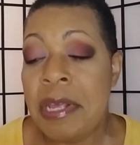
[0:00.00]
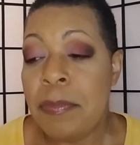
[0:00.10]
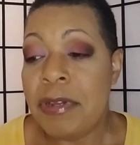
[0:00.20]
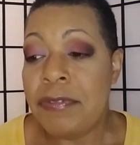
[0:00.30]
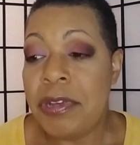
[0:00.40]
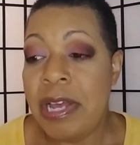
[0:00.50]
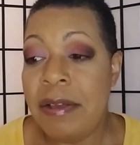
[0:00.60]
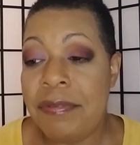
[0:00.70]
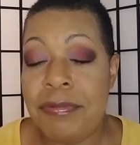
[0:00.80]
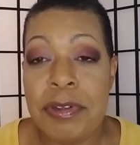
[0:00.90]
But if you
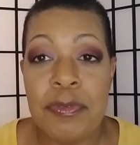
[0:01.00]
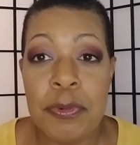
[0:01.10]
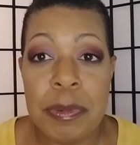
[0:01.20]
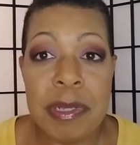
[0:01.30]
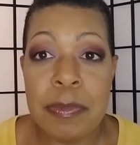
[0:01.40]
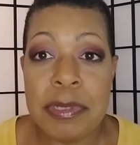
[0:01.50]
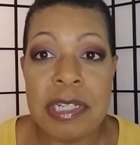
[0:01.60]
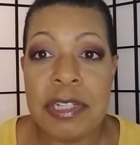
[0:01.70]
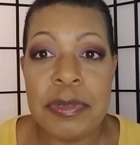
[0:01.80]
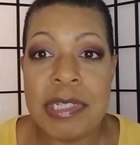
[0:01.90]
have three or four people
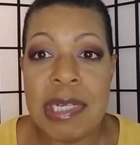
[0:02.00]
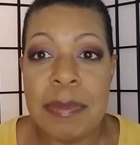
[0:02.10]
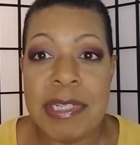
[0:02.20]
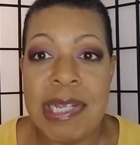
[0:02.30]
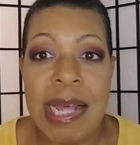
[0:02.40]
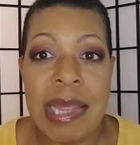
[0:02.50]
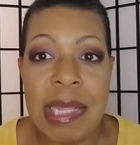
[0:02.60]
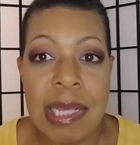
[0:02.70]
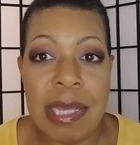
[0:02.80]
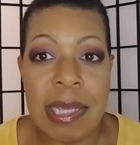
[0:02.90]
telling you the same exact
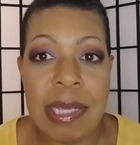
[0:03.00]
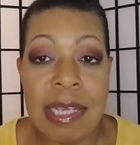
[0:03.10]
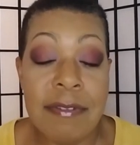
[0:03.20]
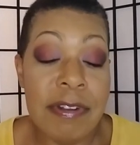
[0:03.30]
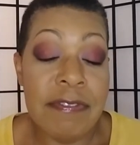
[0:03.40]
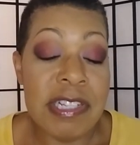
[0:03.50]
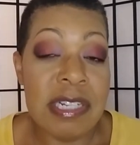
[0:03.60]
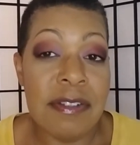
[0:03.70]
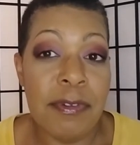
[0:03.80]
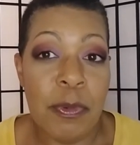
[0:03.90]
thing, even if it's in
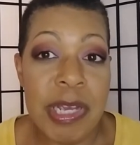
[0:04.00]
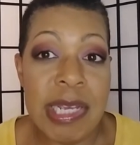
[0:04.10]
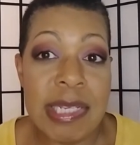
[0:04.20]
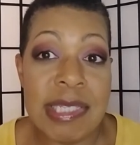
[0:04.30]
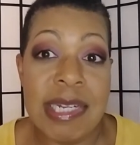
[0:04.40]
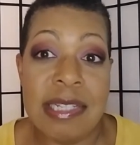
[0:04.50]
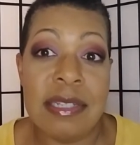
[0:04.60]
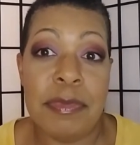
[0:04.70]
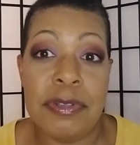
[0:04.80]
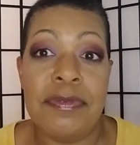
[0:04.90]
different ways, then that's
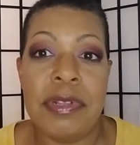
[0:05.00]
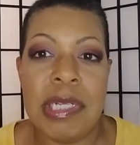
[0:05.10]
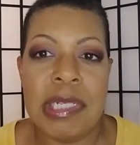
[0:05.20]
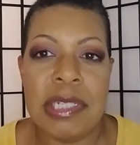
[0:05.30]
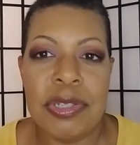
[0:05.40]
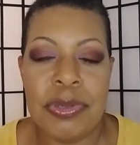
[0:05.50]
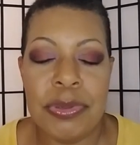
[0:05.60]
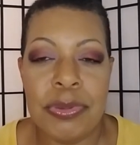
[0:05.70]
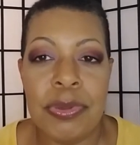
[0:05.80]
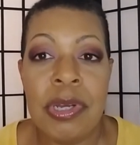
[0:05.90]
something you really need
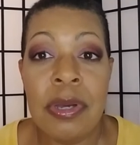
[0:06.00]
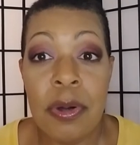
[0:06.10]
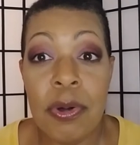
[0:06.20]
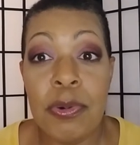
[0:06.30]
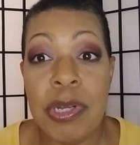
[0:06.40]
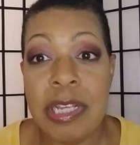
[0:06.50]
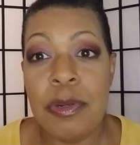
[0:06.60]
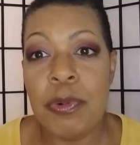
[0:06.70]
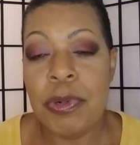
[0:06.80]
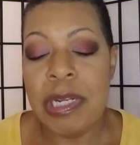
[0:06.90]
to hone in
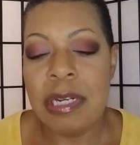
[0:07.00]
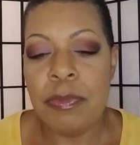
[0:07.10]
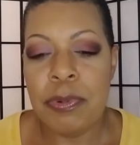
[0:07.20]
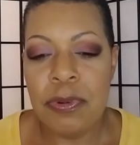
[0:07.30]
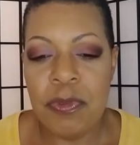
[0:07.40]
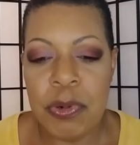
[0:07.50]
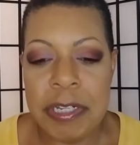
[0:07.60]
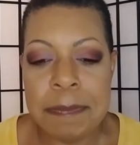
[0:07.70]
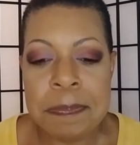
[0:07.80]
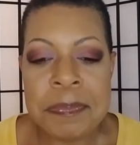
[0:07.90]
on and improve on.